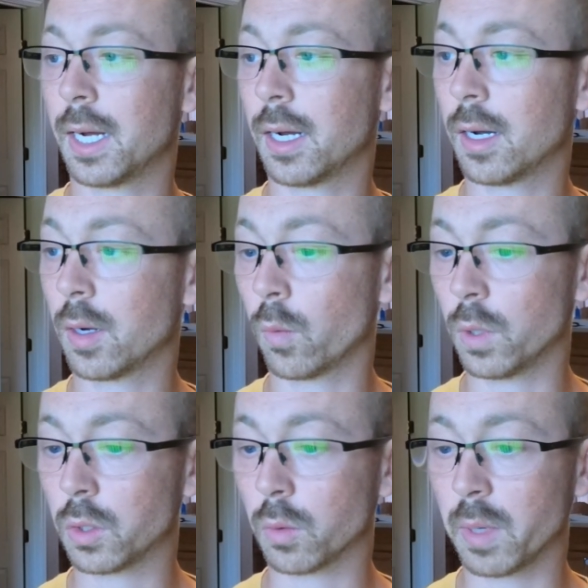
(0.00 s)
uh,
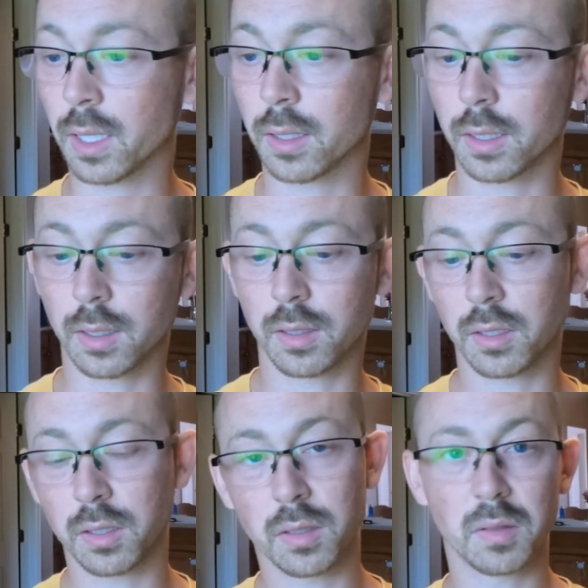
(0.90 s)
which will make
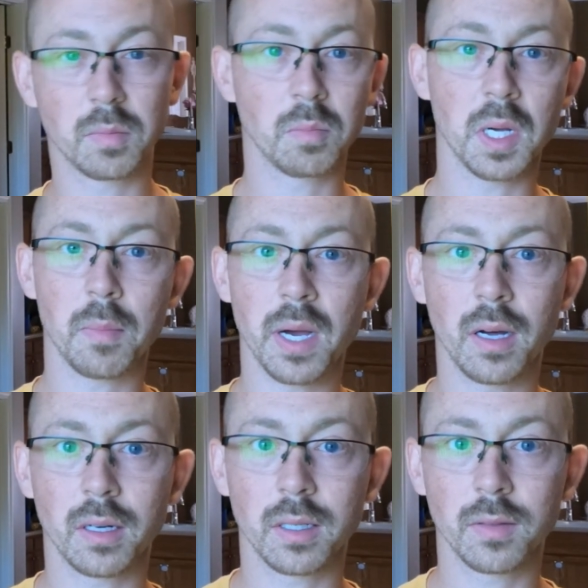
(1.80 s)
this
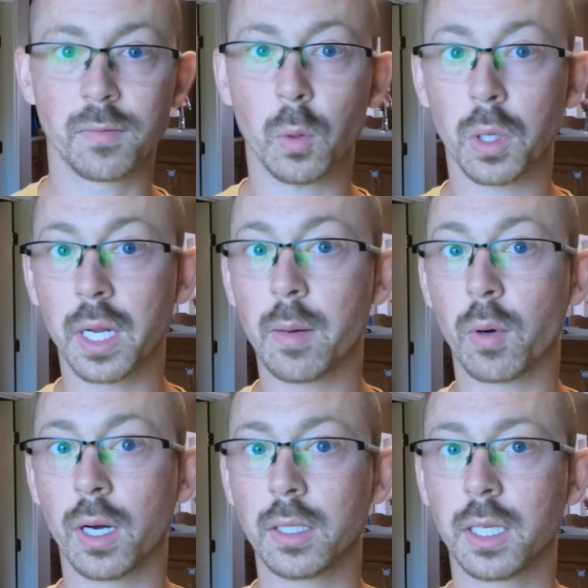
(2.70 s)
about a four-day
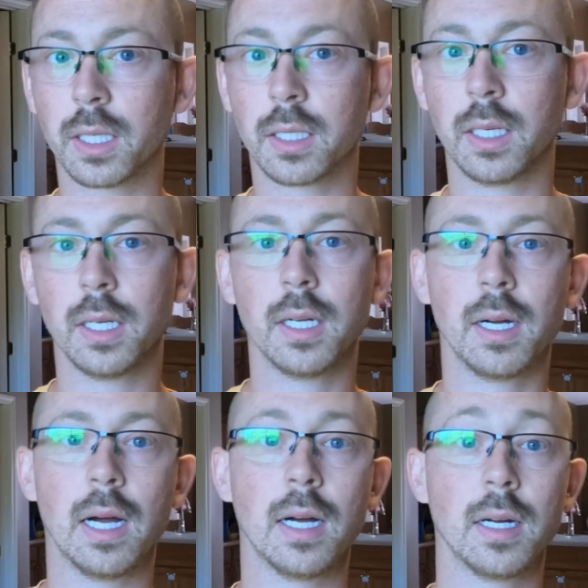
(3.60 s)
project,
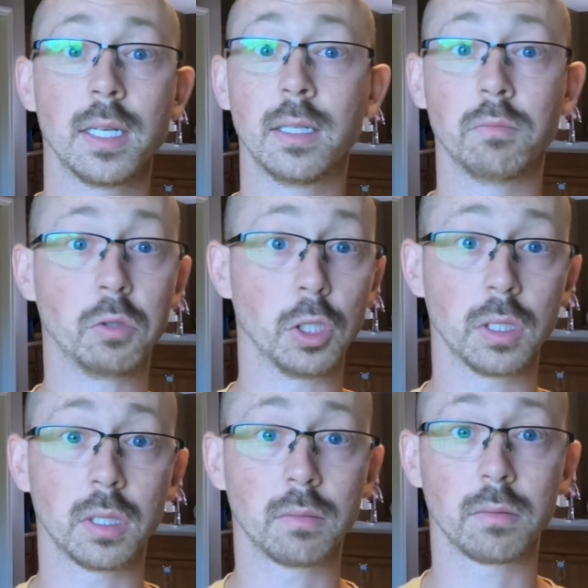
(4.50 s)
uh,
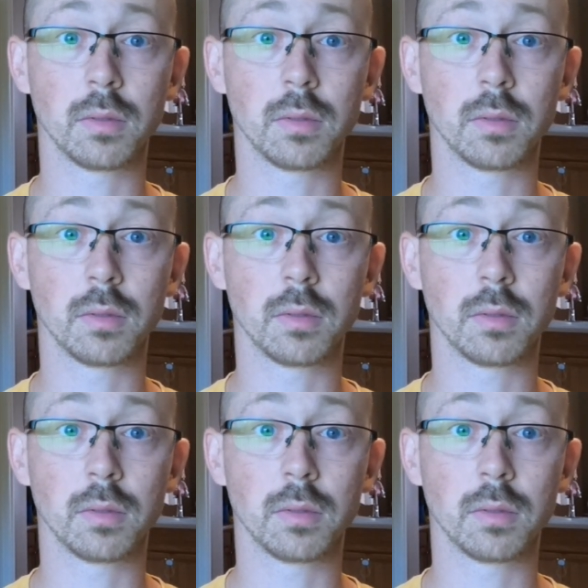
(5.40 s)
just